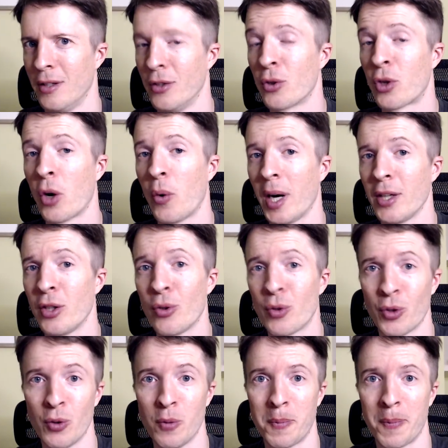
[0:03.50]
You go on
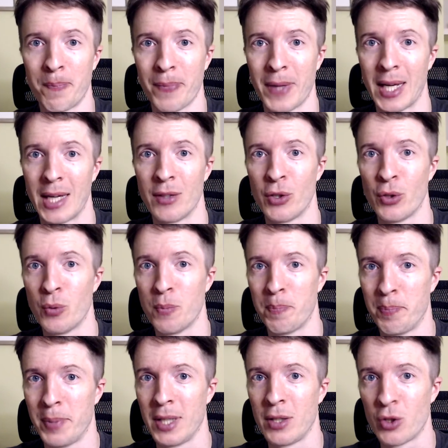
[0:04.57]
YouTube and you
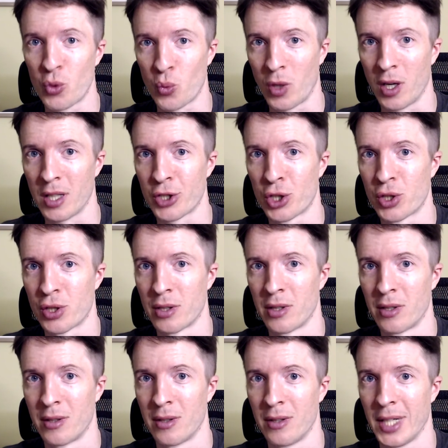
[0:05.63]
binge watch
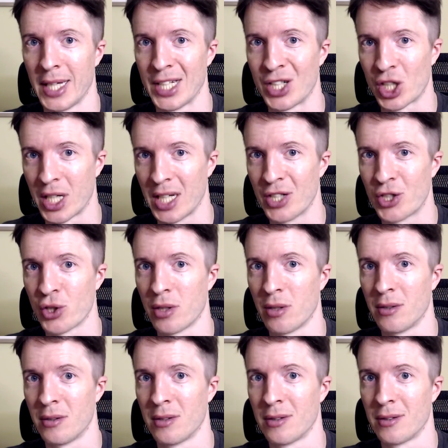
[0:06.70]

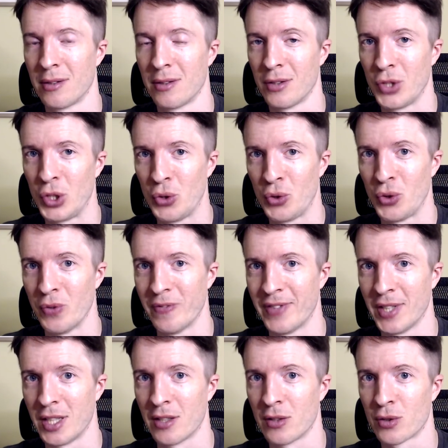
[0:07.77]
educational YouTube
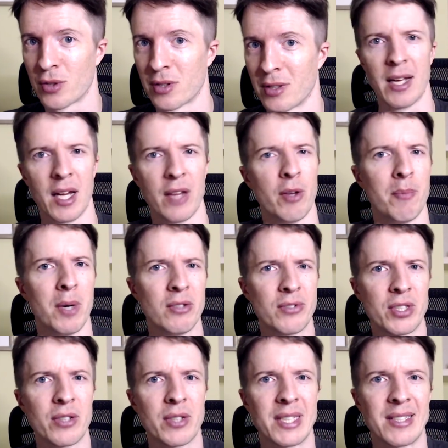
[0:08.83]
videos. And the
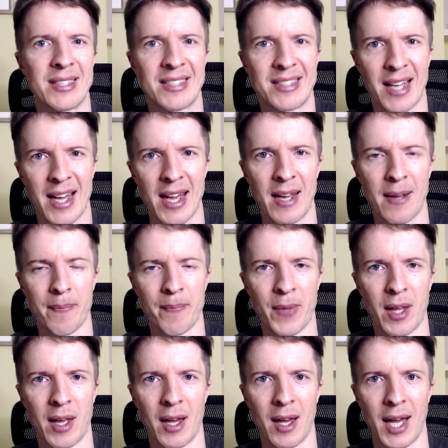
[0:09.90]
most you can say
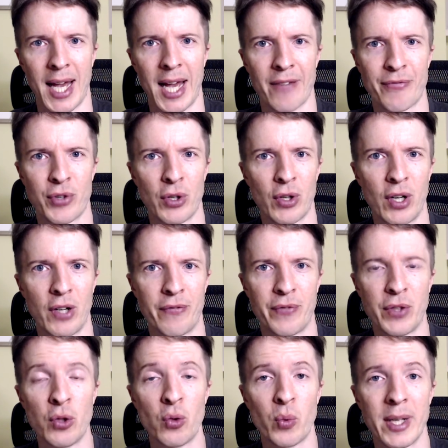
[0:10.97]
after a
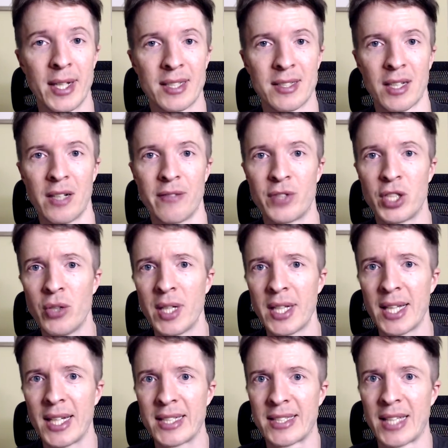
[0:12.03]
few weeks of doing
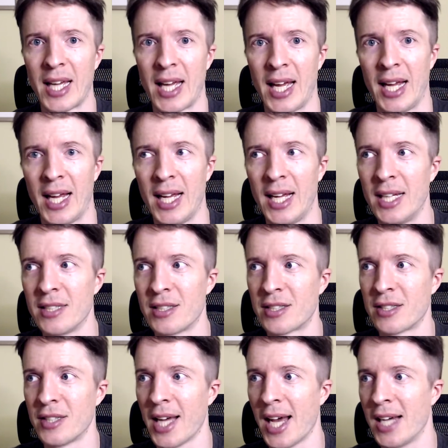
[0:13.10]
this is
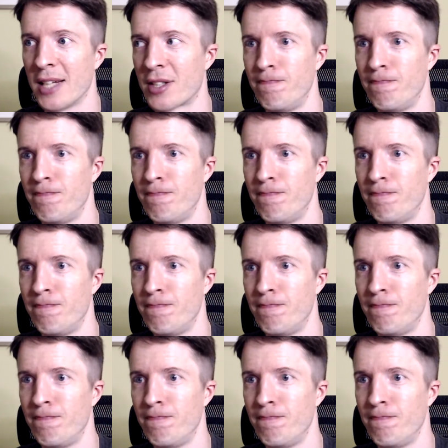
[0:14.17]
that